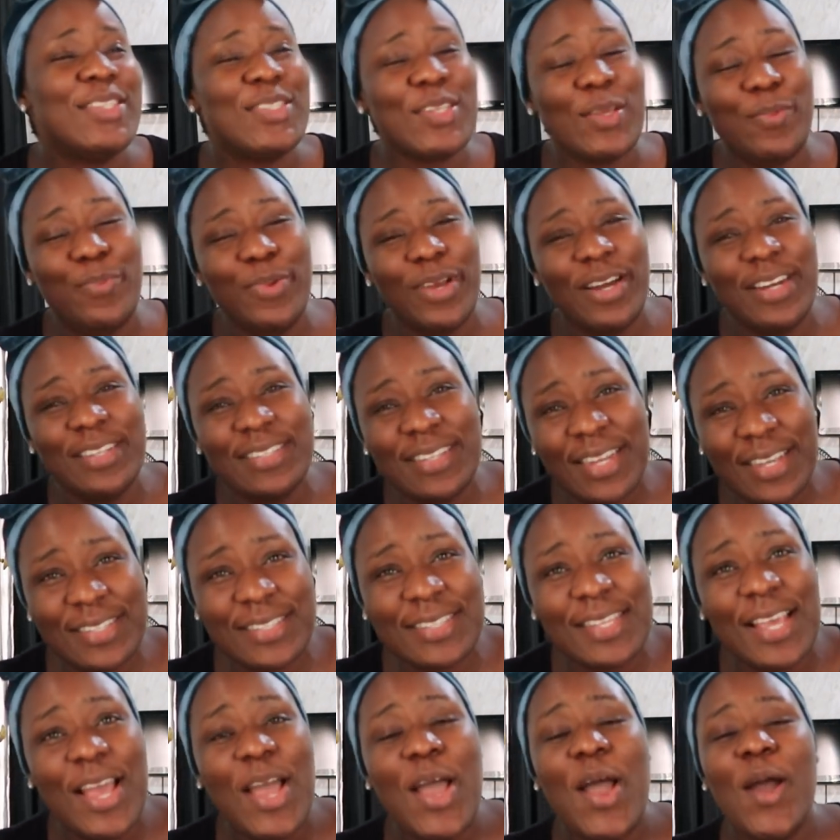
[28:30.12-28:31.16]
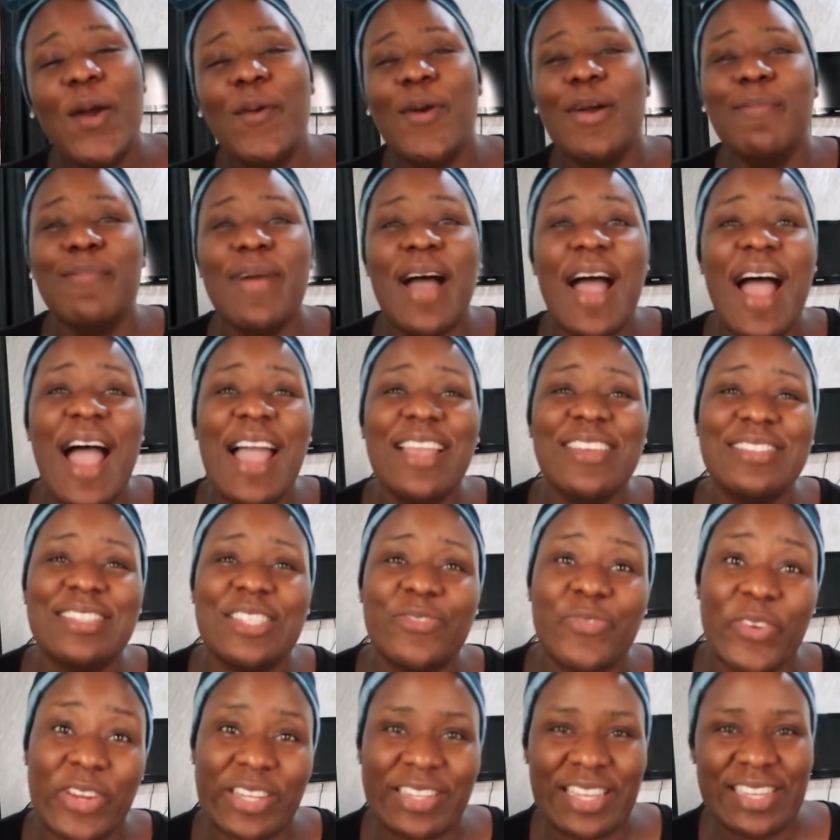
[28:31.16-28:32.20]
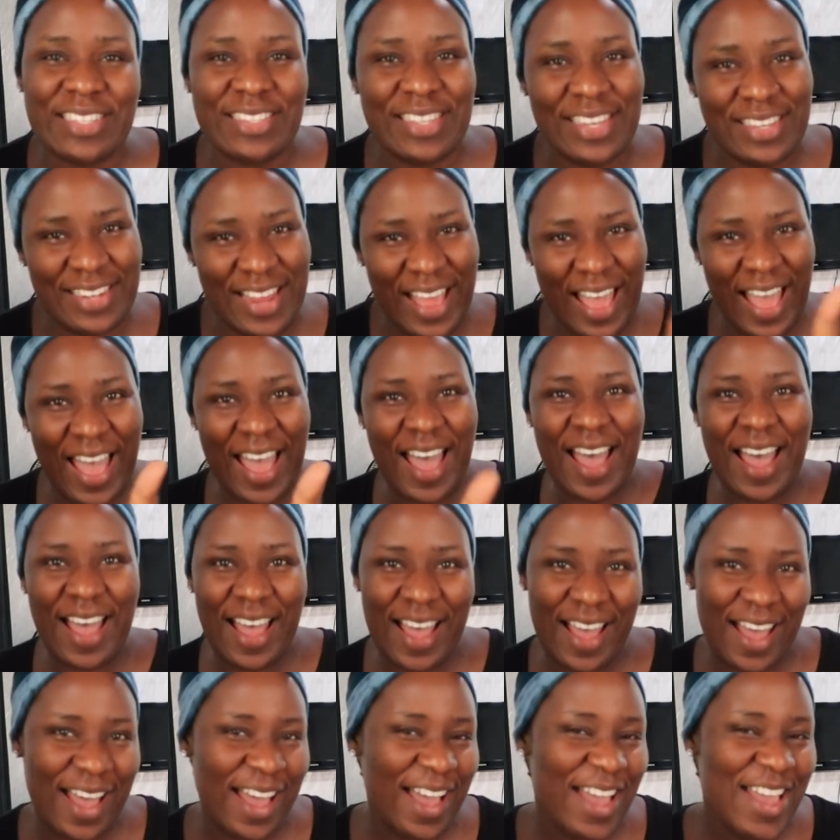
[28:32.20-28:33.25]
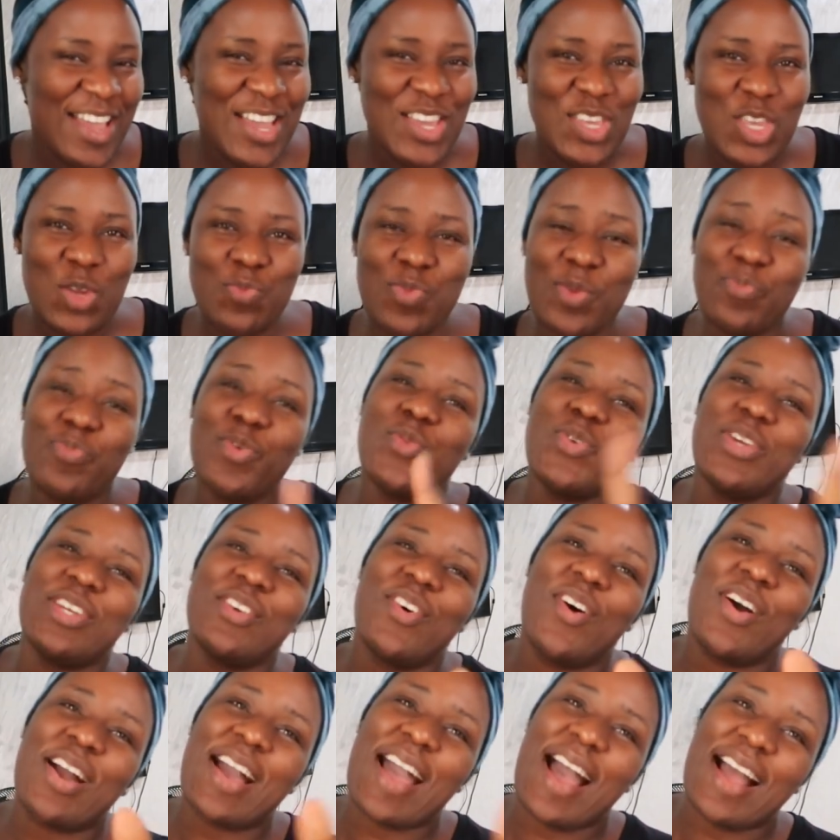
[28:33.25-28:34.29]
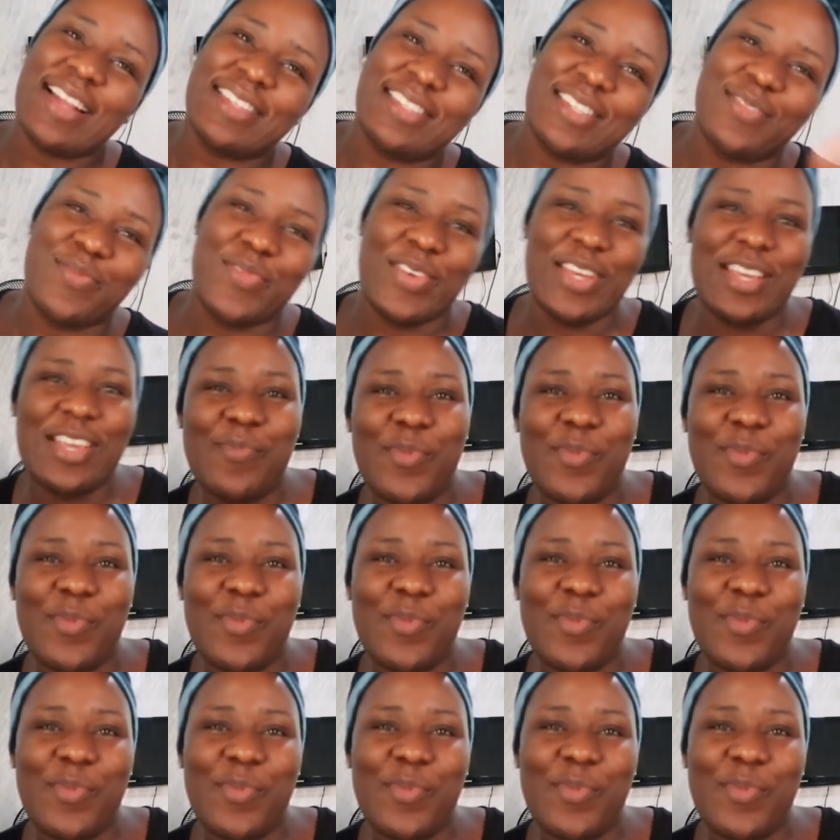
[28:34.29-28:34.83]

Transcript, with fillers: To be honest, when my IUD fell out, I said, ah, you people will not catch me.